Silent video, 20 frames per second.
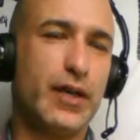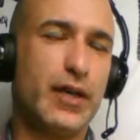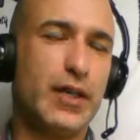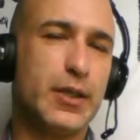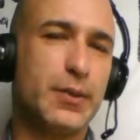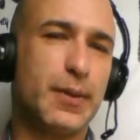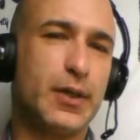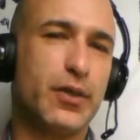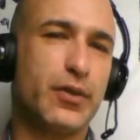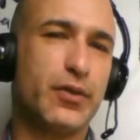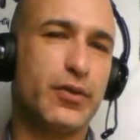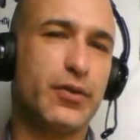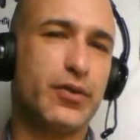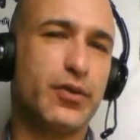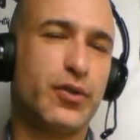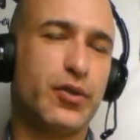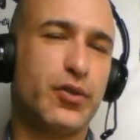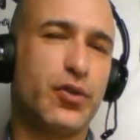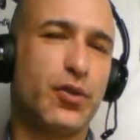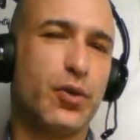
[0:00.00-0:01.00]
it's
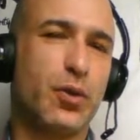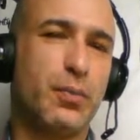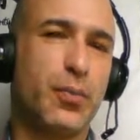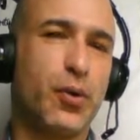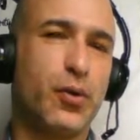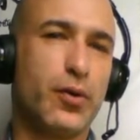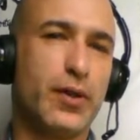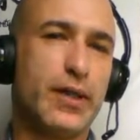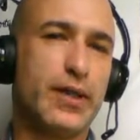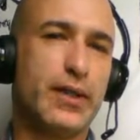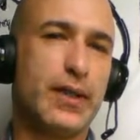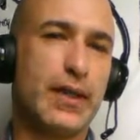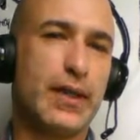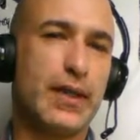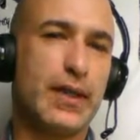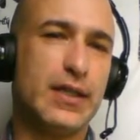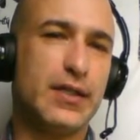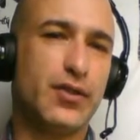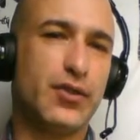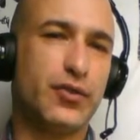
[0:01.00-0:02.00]
because your opponent
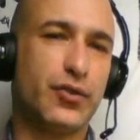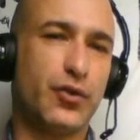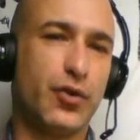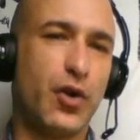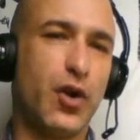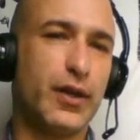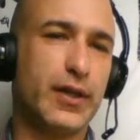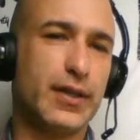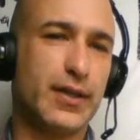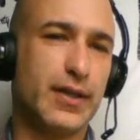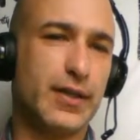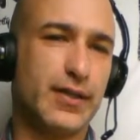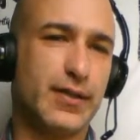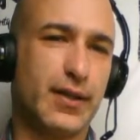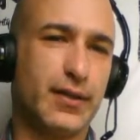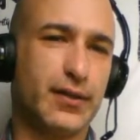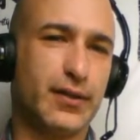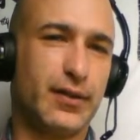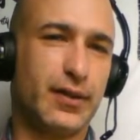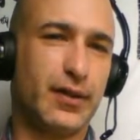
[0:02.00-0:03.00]
is strong in the
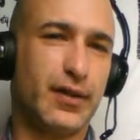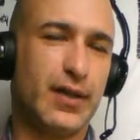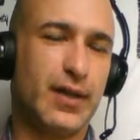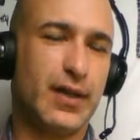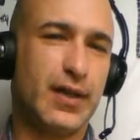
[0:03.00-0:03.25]
center.